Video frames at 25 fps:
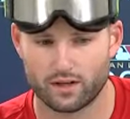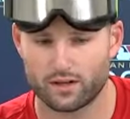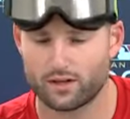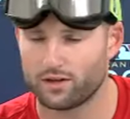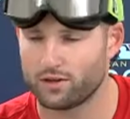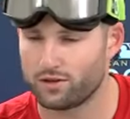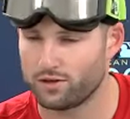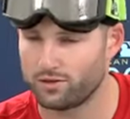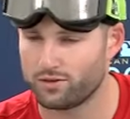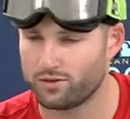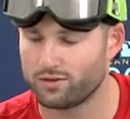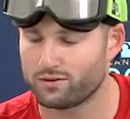
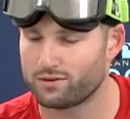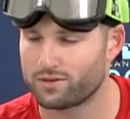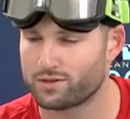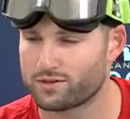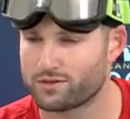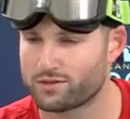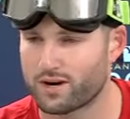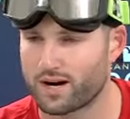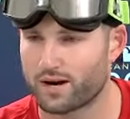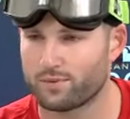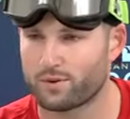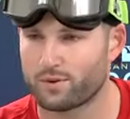you
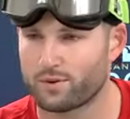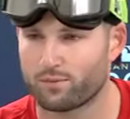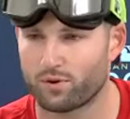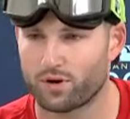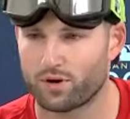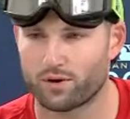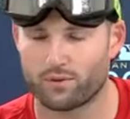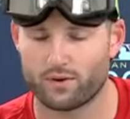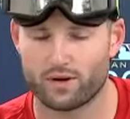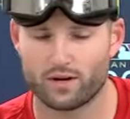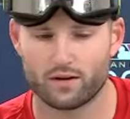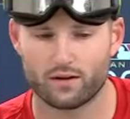described it
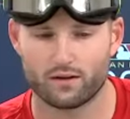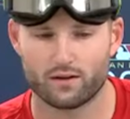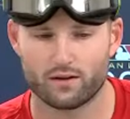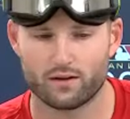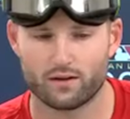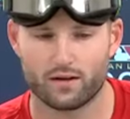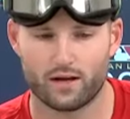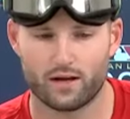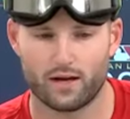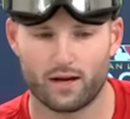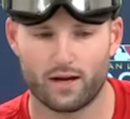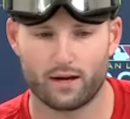pretty well.
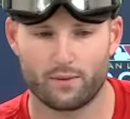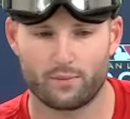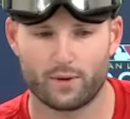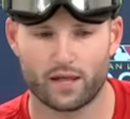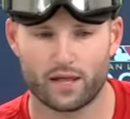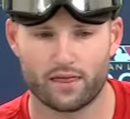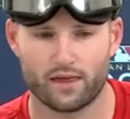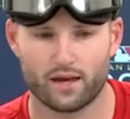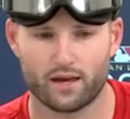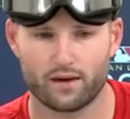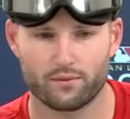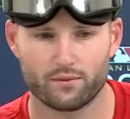I
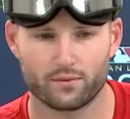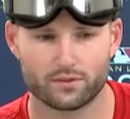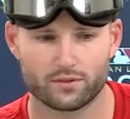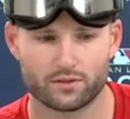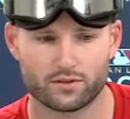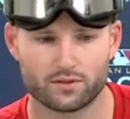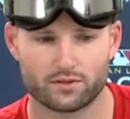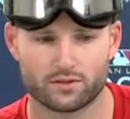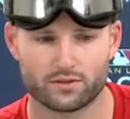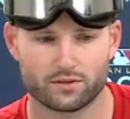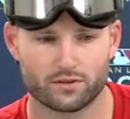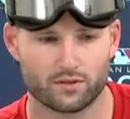think
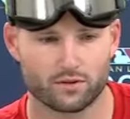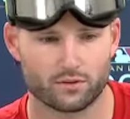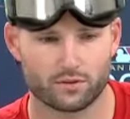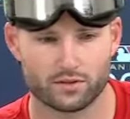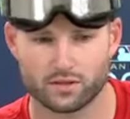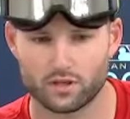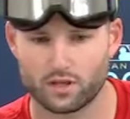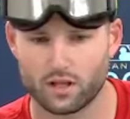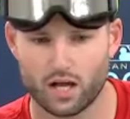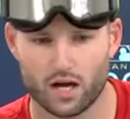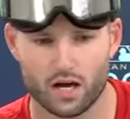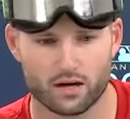there was
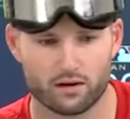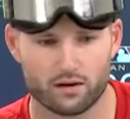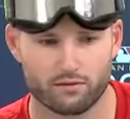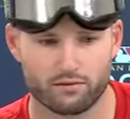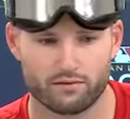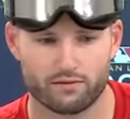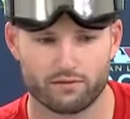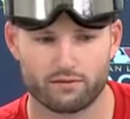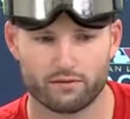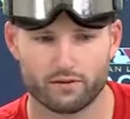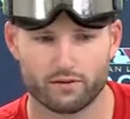a lot of